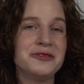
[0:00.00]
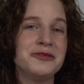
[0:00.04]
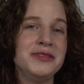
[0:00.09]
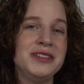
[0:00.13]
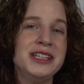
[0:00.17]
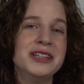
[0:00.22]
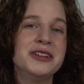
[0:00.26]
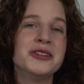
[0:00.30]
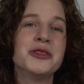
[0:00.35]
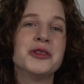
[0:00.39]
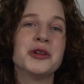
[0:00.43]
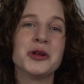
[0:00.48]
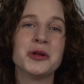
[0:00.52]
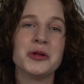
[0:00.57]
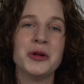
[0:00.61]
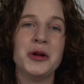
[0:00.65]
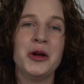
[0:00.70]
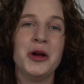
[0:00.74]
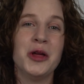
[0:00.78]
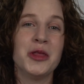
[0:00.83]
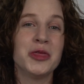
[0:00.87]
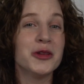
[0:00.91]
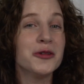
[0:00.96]
feel
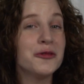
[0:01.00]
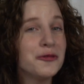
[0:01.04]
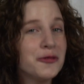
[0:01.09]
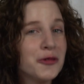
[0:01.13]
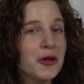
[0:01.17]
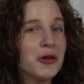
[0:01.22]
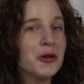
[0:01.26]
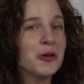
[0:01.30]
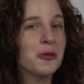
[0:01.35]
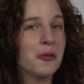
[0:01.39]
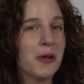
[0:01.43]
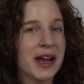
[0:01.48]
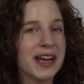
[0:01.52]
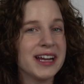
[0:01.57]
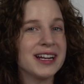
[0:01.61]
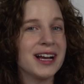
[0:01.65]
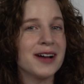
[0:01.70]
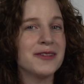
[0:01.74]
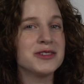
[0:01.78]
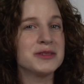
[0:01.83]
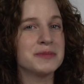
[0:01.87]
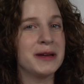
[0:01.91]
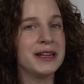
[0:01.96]
the full weight
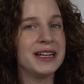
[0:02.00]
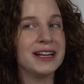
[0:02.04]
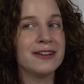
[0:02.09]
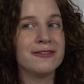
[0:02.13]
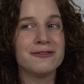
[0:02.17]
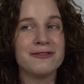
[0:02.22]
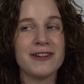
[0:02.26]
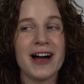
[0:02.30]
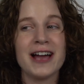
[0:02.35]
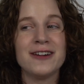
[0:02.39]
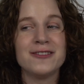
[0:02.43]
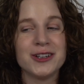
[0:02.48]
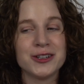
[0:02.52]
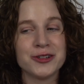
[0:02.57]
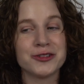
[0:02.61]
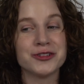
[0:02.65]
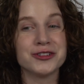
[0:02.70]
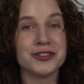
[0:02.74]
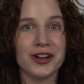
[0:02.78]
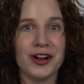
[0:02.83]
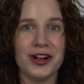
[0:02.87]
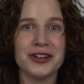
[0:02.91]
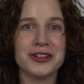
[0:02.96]
of spending
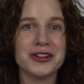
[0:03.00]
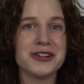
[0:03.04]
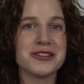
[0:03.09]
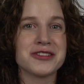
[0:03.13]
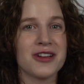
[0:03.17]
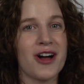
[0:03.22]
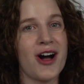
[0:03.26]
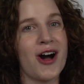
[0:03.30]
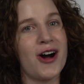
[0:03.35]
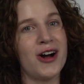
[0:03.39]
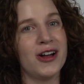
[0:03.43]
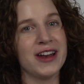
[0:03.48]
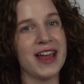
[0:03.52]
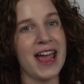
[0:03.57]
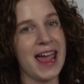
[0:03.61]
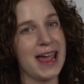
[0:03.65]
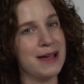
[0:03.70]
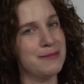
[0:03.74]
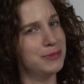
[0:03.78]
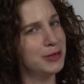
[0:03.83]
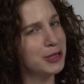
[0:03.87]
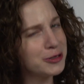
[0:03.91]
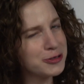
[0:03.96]
$500 on
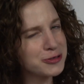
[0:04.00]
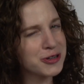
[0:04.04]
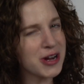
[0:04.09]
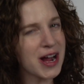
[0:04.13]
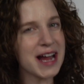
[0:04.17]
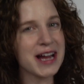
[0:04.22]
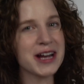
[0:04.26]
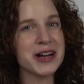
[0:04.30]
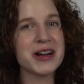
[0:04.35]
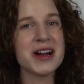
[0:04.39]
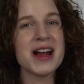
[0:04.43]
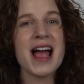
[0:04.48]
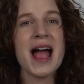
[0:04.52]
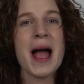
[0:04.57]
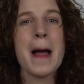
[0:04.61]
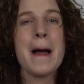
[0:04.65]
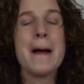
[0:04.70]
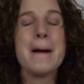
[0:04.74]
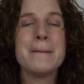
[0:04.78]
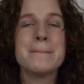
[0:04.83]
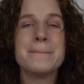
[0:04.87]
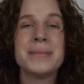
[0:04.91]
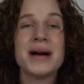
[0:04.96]
a blow dryer,
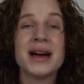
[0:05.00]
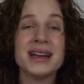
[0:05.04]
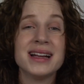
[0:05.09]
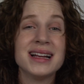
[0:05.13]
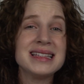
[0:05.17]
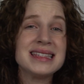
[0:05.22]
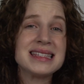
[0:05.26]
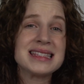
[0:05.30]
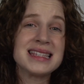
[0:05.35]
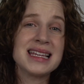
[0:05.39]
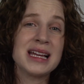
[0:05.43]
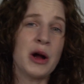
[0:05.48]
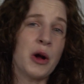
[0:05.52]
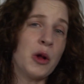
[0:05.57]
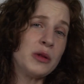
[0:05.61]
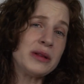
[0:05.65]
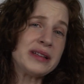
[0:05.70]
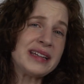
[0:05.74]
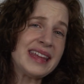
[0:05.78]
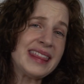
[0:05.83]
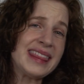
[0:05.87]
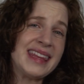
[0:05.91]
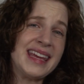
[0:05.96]
but it's the
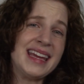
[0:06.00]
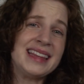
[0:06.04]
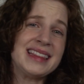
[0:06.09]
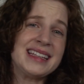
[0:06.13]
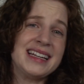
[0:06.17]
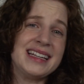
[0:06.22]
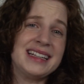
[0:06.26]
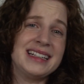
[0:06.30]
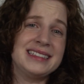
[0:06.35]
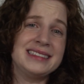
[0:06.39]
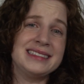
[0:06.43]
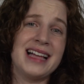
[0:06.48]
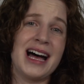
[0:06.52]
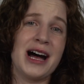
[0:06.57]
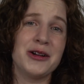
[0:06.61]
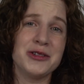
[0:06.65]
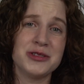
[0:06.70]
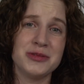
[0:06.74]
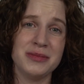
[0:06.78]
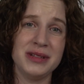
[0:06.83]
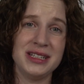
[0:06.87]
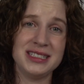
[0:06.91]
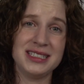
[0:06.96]
only thing that
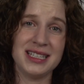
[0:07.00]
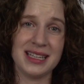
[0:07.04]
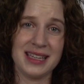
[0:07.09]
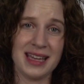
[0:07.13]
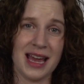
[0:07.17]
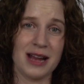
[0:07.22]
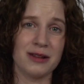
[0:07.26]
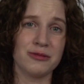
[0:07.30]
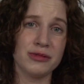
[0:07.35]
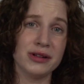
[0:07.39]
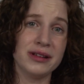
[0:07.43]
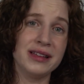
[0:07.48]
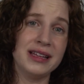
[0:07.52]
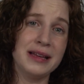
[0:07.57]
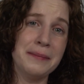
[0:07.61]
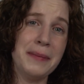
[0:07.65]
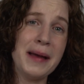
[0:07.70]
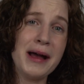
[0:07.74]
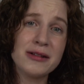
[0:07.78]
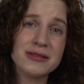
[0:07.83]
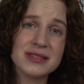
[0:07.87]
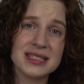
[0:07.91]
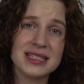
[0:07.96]
allows me to get really
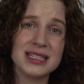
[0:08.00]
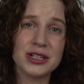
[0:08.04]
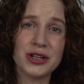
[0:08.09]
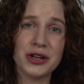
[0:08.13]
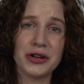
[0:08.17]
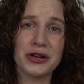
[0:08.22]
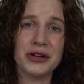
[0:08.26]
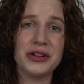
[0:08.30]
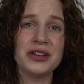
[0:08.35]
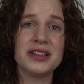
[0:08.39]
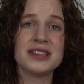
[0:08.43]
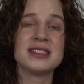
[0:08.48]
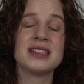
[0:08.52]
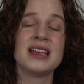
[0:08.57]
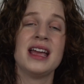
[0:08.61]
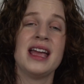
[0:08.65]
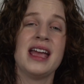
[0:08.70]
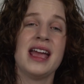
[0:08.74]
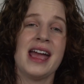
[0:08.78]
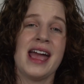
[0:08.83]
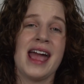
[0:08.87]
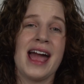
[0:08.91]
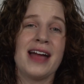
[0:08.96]
bouncy curls,
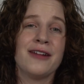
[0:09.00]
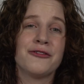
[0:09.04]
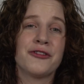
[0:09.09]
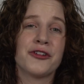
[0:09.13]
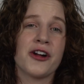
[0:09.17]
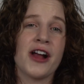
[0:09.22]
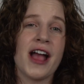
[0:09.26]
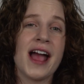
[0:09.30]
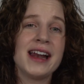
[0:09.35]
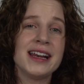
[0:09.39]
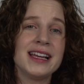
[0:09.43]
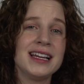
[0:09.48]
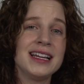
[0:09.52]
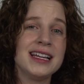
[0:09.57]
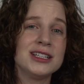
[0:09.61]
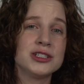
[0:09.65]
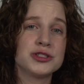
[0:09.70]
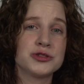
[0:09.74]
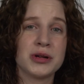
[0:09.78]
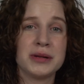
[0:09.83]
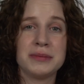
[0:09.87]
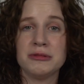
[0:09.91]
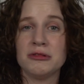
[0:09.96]
and for any
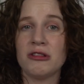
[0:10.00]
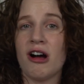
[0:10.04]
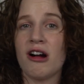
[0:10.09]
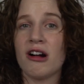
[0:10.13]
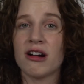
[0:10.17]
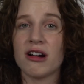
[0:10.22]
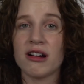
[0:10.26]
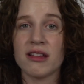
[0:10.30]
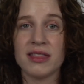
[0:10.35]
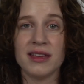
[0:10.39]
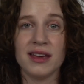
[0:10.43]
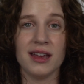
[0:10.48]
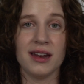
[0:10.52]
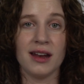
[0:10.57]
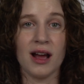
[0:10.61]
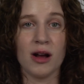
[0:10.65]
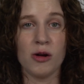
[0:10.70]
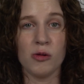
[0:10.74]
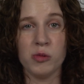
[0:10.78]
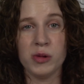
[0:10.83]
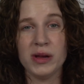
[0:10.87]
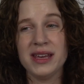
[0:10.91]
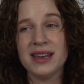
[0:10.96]
trip longer than
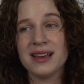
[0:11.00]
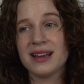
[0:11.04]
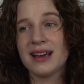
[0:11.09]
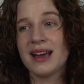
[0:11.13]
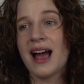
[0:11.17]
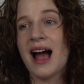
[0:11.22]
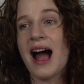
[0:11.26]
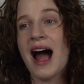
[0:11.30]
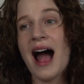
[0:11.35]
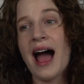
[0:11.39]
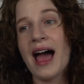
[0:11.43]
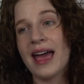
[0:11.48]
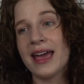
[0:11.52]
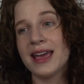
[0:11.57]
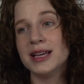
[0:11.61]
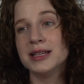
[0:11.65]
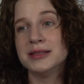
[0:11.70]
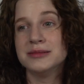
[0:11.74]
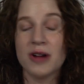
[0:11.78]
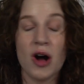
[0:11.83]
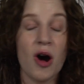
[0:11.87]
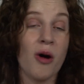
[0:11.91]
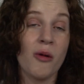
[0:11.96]
a week,
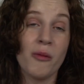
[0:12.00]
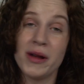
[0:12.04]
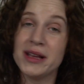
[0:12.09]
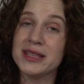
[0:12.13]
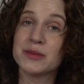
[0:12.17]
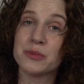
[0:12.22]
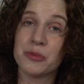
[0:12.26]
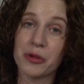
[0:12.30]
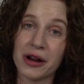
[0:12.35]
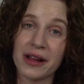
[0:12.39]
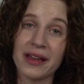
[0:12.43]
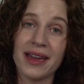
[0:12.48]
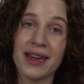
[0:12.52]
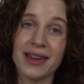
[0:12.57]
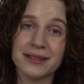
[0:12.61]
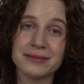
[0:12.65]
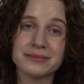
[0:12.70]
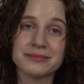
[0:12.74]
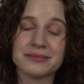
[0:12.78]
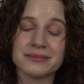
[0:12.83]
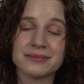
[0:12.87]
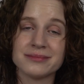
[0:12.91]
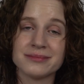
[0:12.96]
I always bring it.
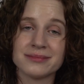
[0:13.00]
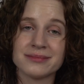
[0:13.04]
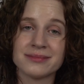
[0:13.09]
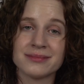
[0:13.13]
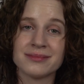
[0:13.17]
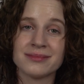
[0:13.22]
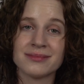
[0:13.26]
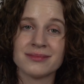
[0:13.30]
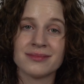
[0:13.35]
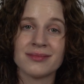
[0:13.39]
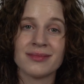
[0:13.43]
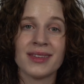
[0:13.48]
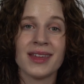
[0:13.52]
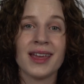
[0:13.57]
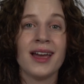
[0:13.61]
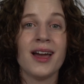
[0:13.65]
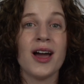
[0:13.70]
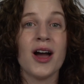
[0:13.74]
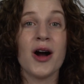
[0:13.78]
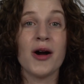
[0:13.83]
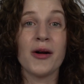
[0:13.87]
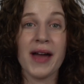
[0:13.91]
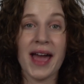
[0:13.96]

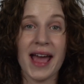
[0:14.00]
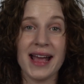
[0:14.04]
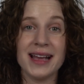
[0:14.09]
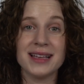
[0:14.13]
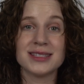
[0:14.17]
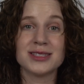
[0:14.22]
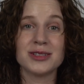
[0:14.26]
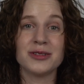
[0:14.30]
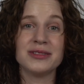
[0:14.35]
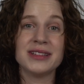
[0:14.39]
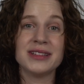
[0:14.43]
Okay, so